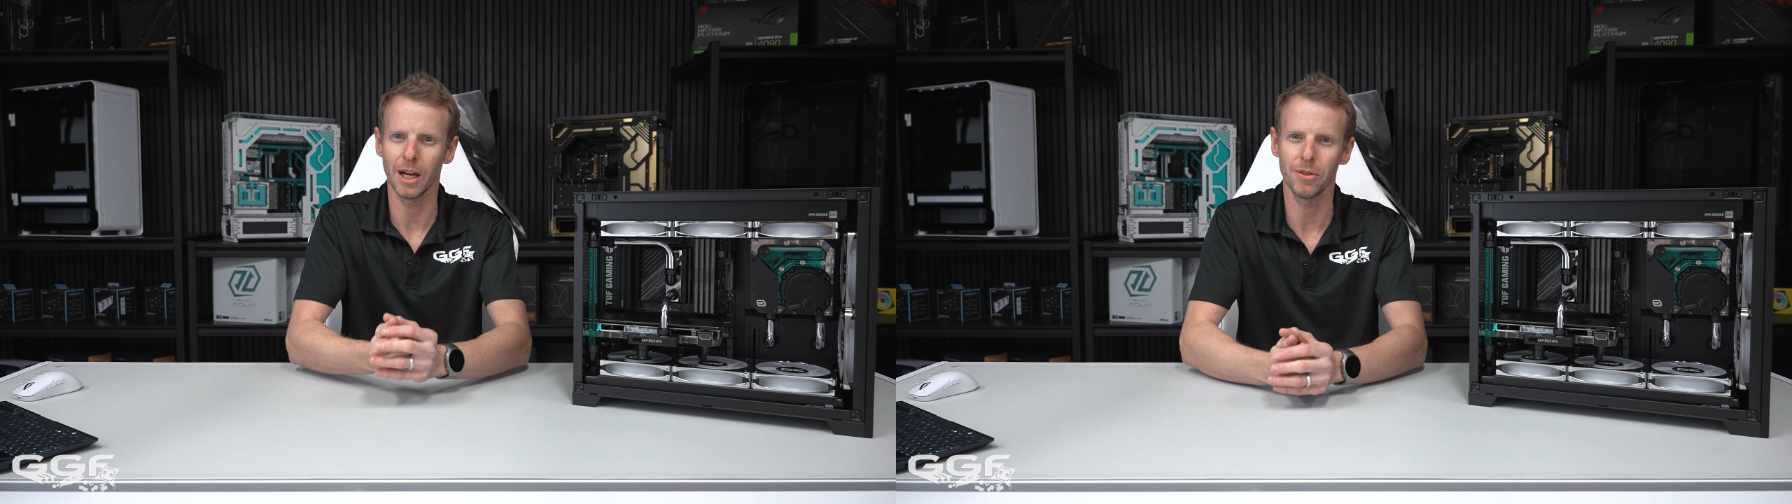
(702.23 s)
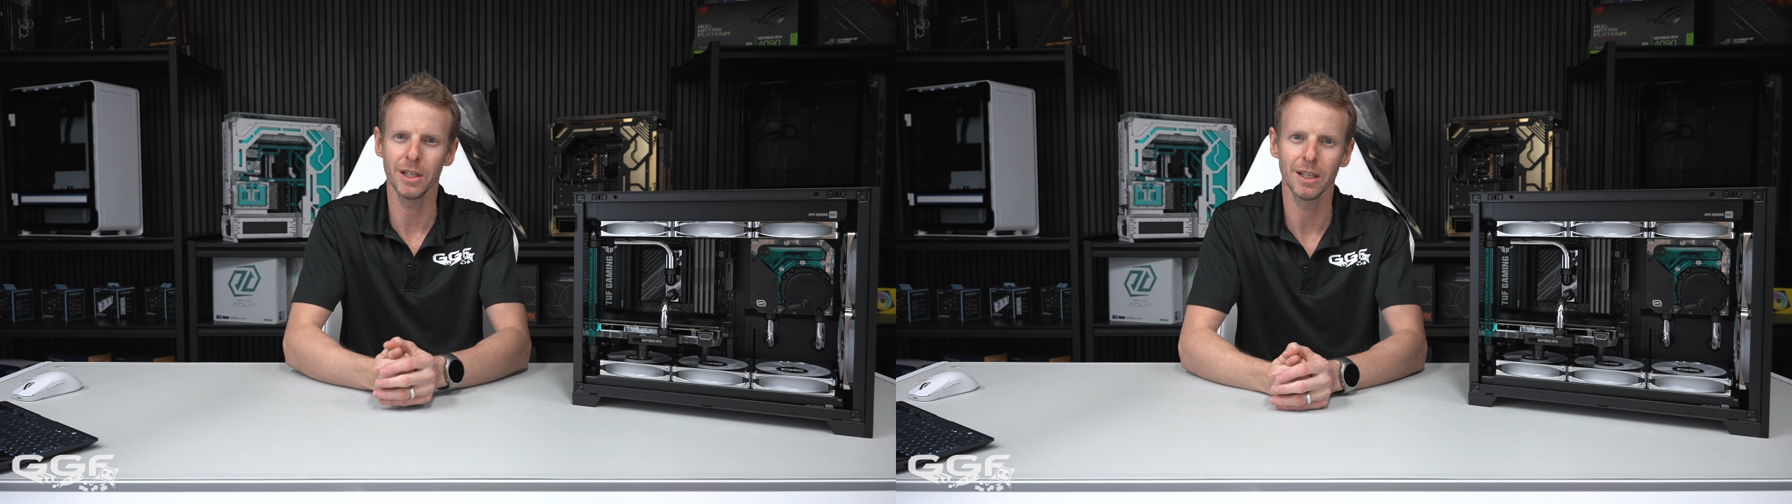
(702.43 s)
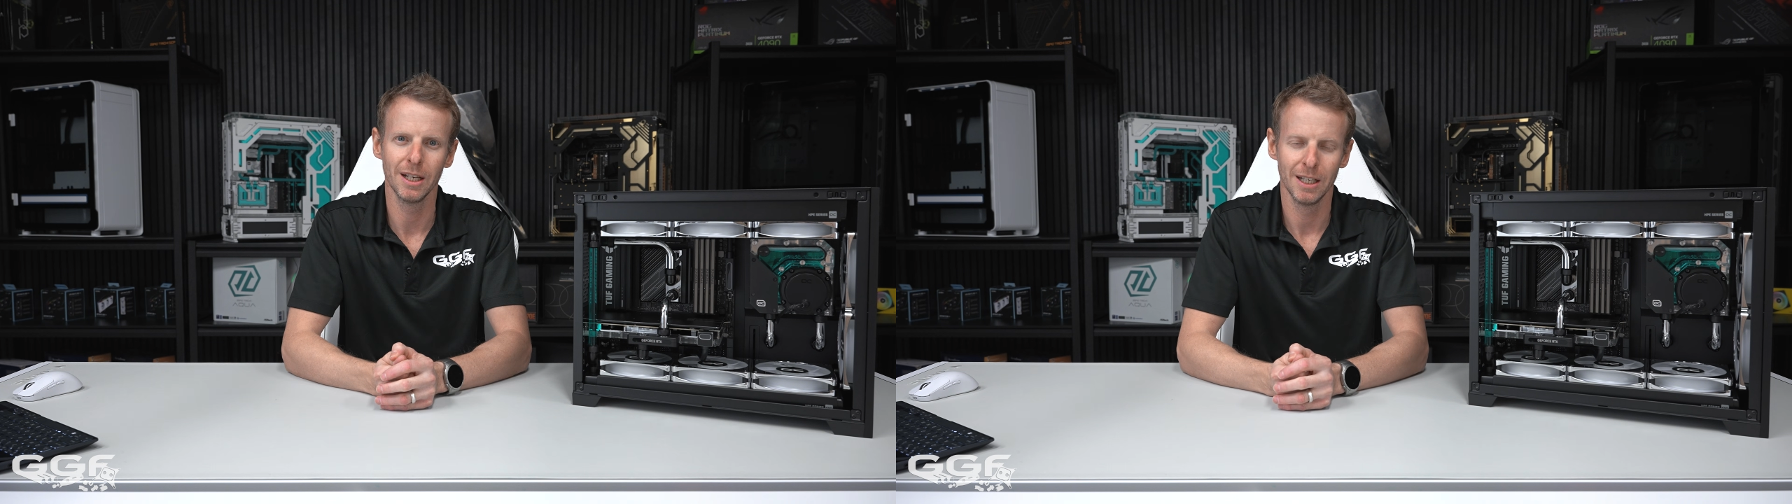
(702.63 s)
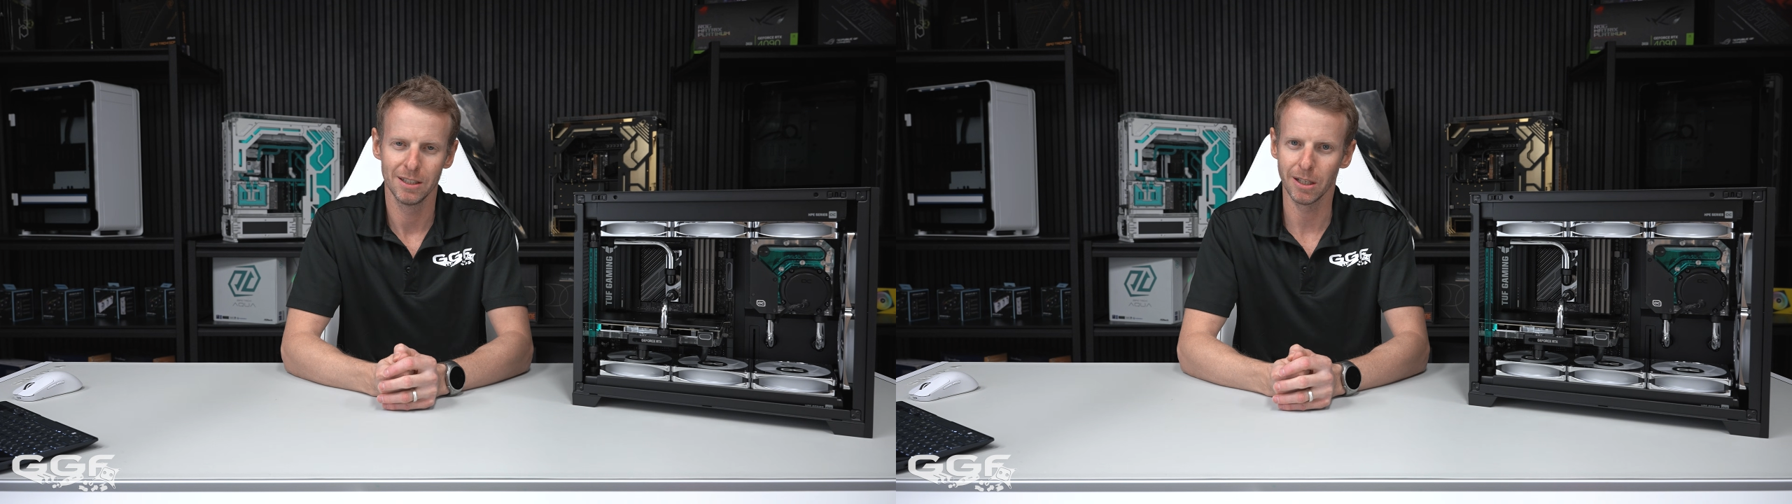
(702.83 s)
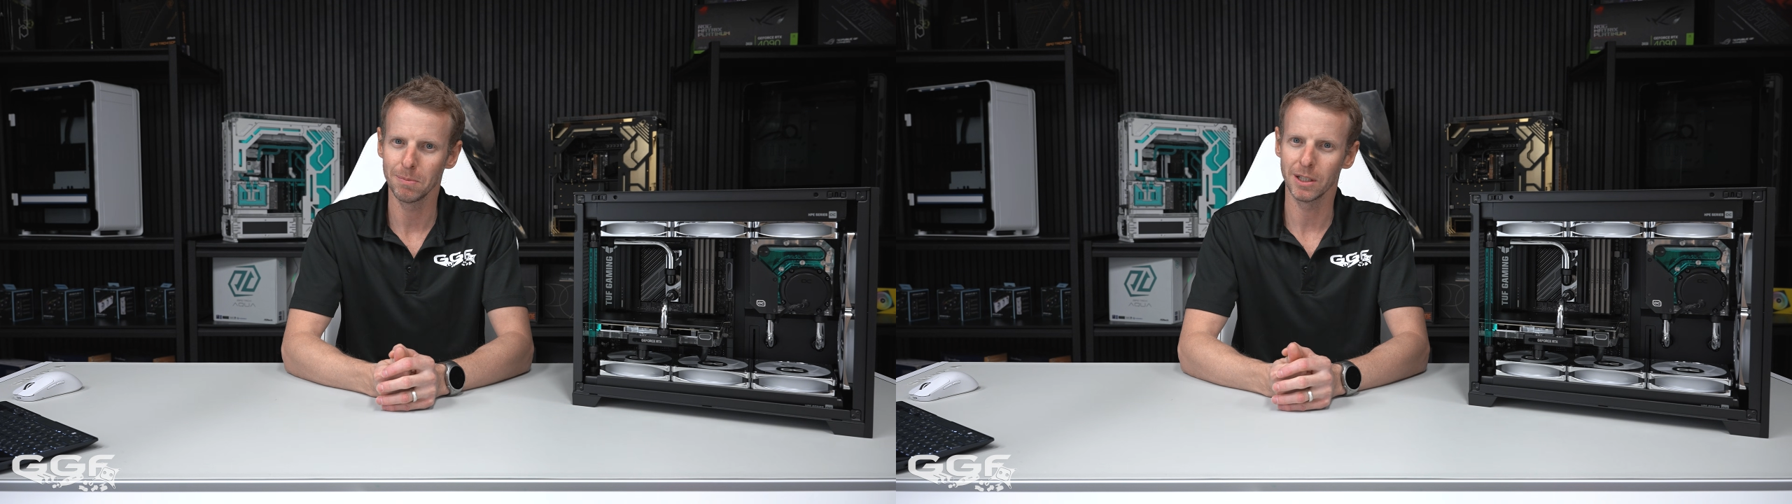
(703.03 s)
I think
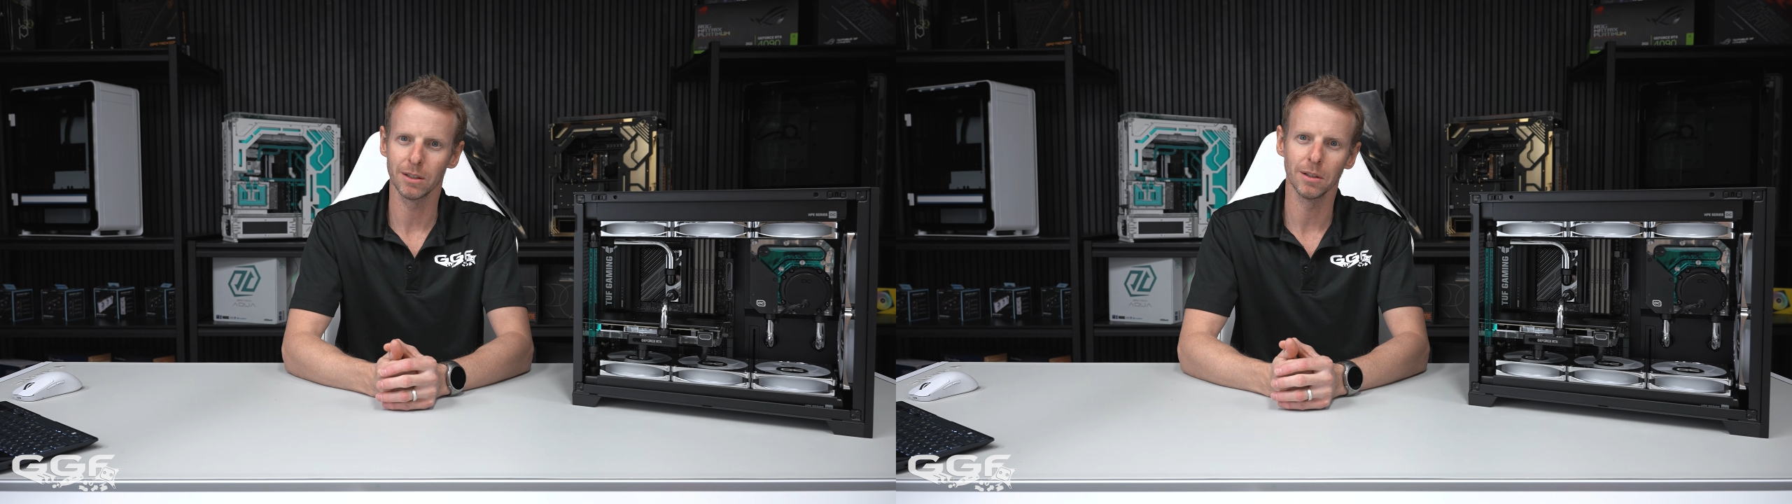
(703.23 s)
something